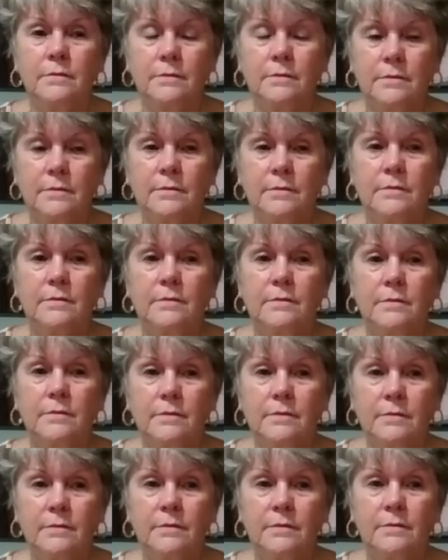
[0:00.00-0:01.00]

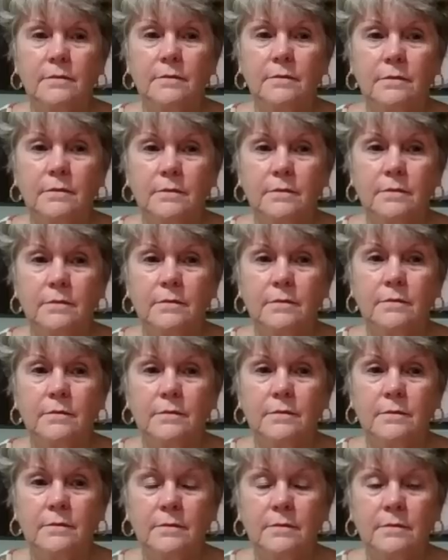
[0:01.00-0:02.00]

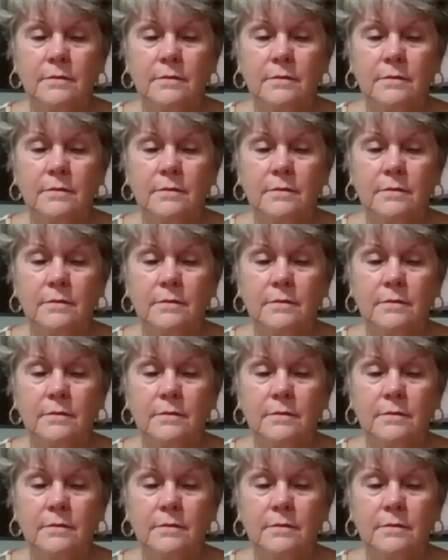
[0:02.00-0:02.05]
This person isn't speaking.